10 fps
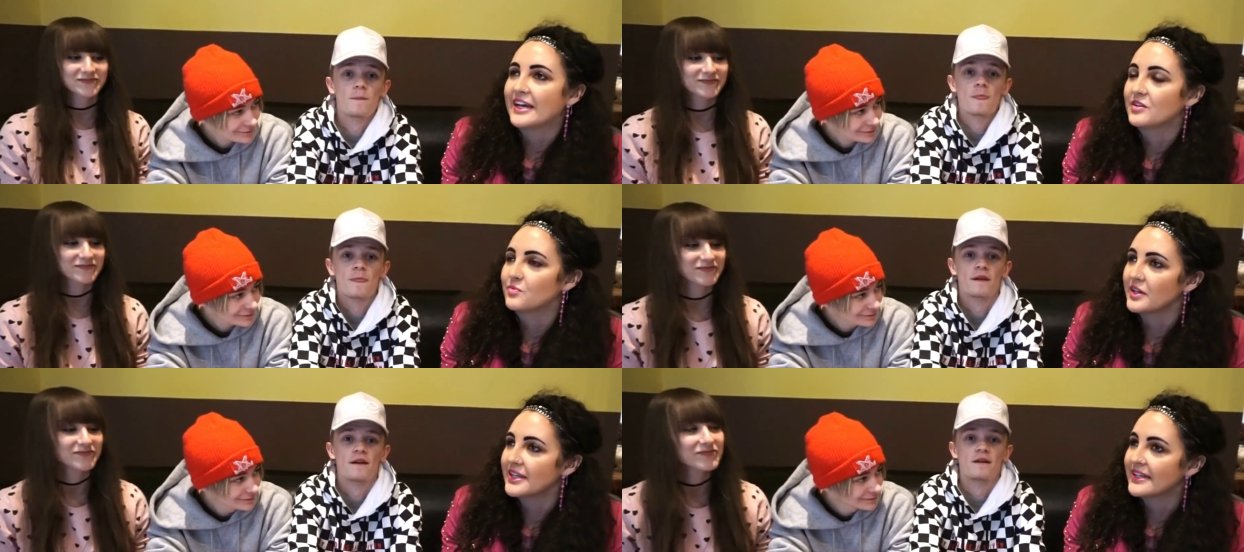Speaker 1: And
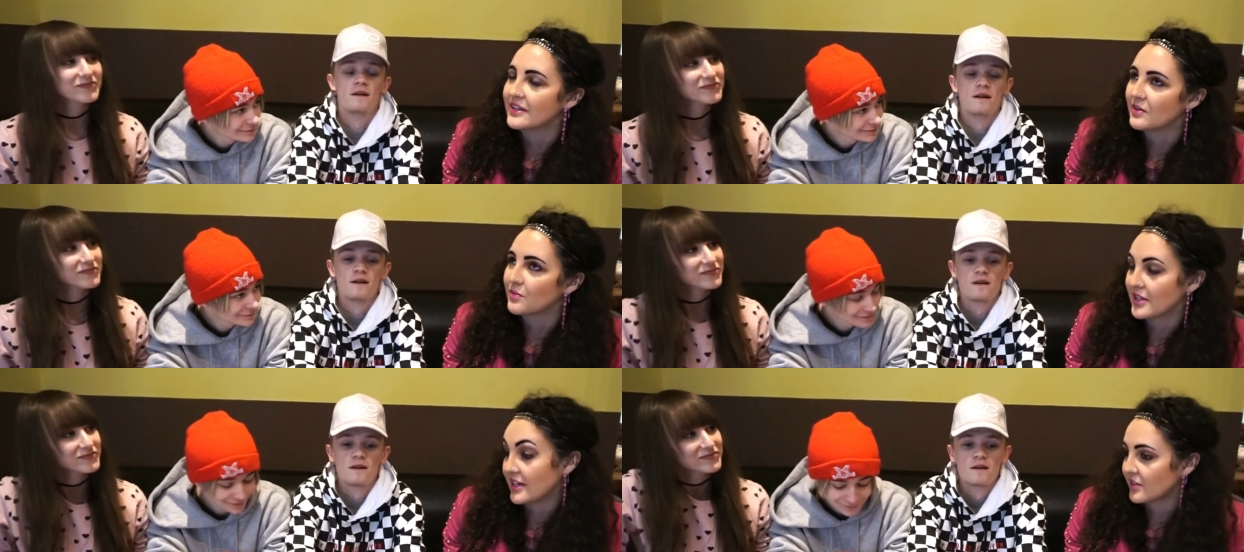one
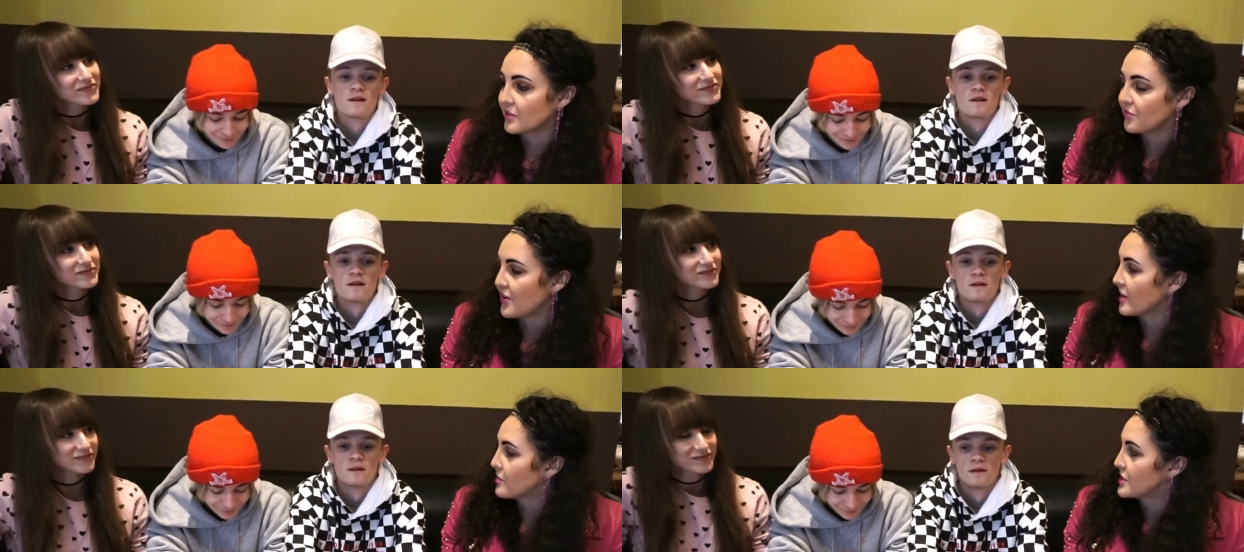one other
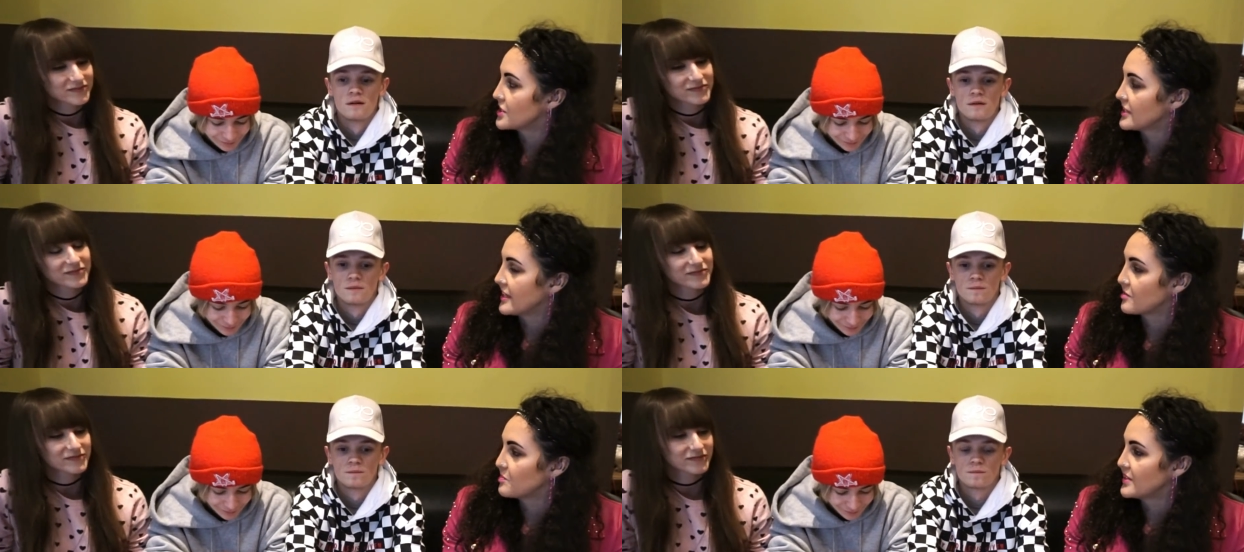fan question has